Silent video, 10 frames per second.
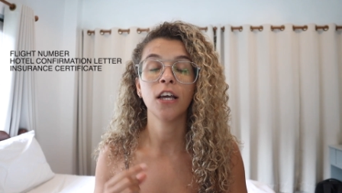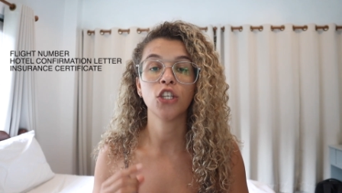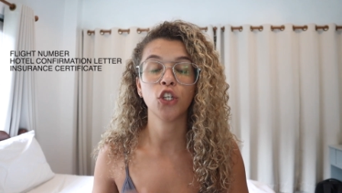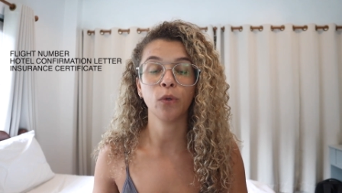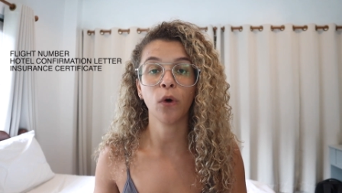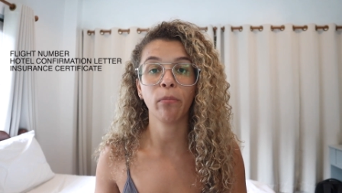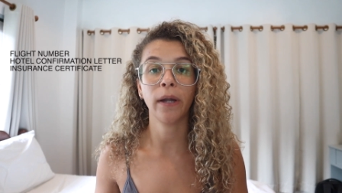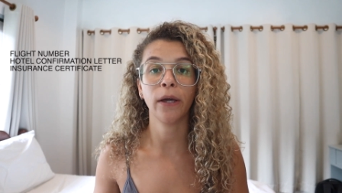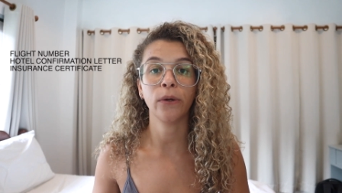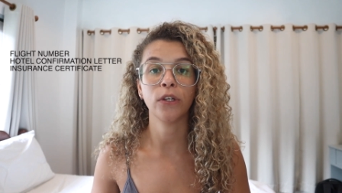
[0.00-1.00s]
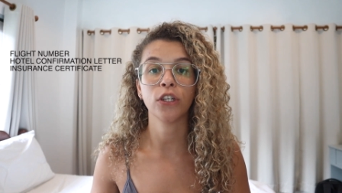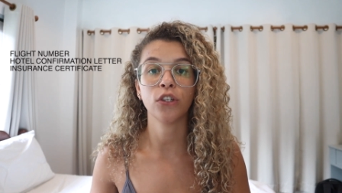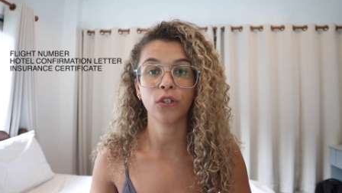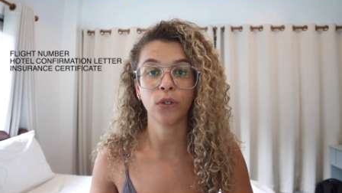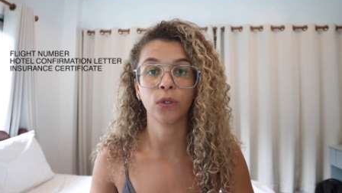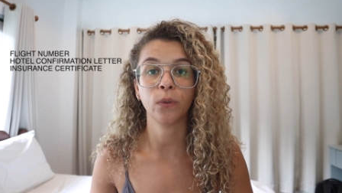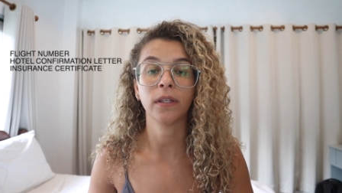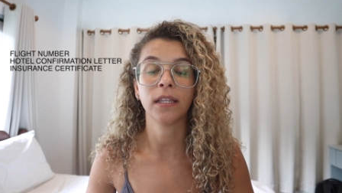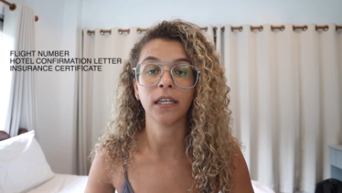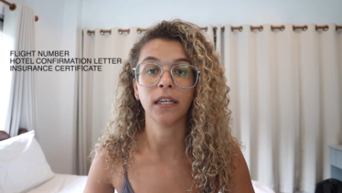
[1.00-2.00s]
to upload to
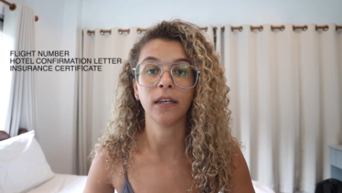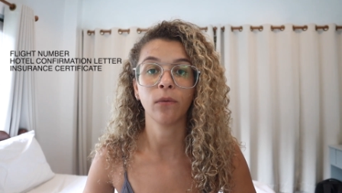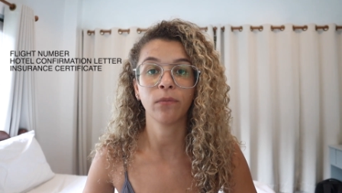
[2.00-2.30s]
the